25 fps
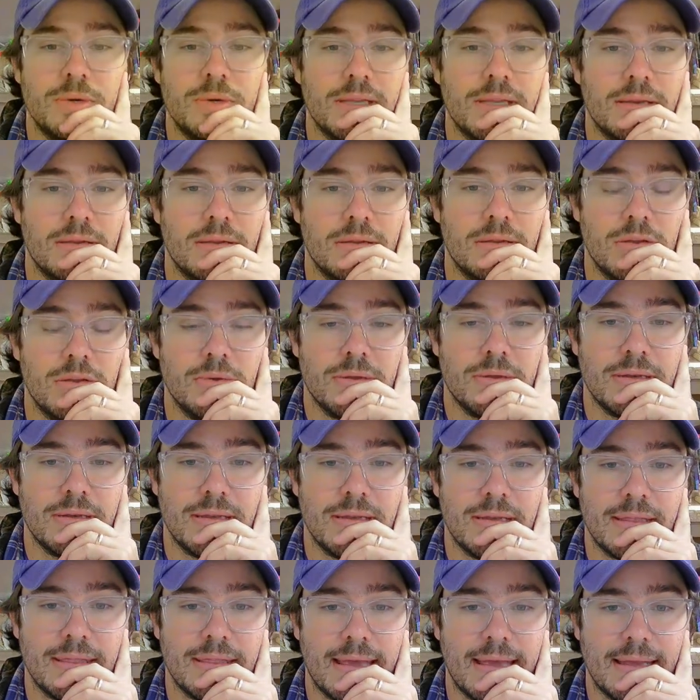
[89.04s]
that you can
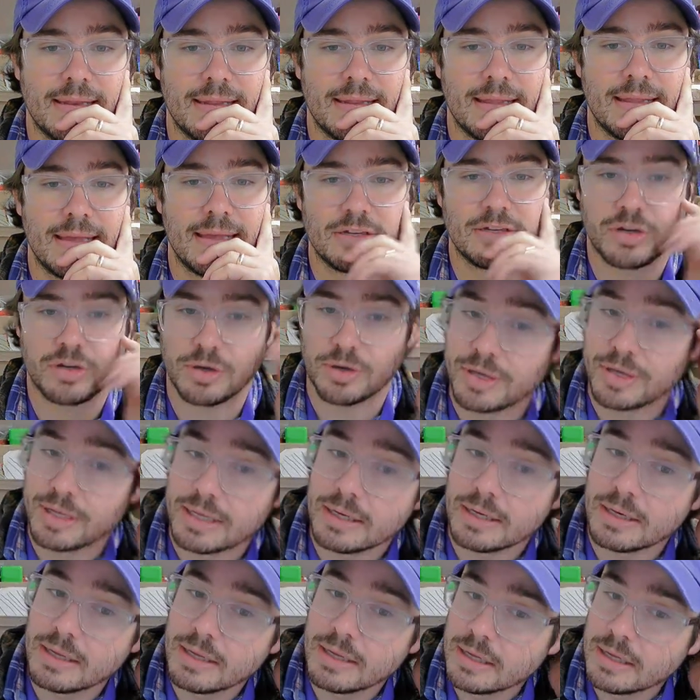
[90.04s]
get that
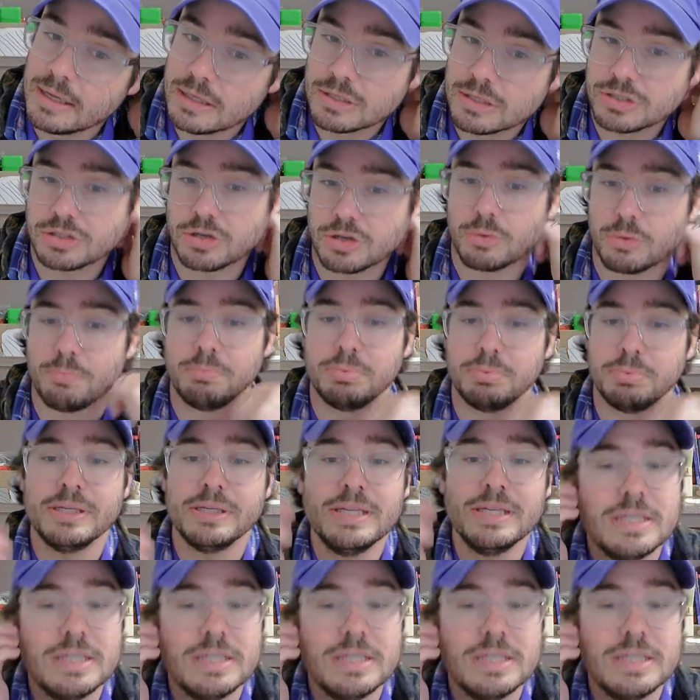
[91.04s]
turned in. So